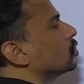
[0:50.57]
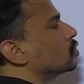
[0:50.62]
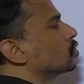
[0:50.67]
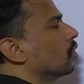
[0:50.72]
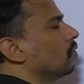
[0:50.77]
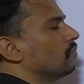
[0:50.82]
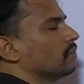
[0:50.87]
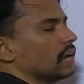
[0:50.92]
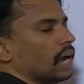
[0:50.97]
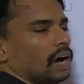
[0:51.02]

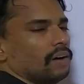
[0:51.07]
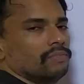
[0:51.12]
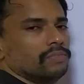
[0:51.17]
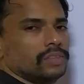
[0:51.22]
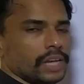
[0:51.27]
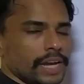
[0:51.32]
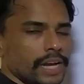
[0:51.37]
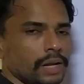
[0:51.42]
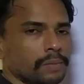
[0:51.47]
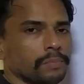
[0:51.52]
So we
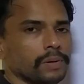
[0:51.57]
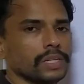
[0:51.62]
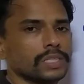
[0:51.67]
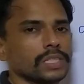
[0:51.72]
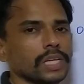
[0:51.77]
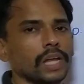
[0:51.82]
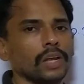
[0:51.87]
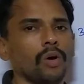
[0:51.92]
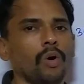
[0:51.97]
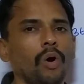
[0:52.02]
have three
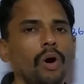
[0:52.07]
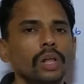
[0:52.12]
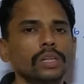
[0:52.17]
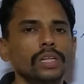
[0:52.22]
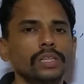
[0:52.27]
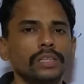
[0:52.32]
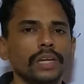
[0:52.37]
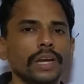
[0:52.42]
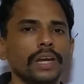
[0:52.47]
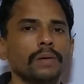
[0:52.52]
numbers and
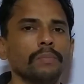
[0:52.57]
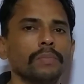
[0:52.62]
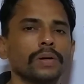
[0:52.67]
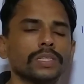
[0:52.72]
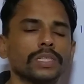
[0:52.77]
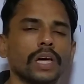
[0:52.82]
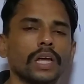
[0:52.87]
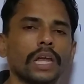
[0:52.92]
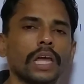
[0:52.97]
all the three numbers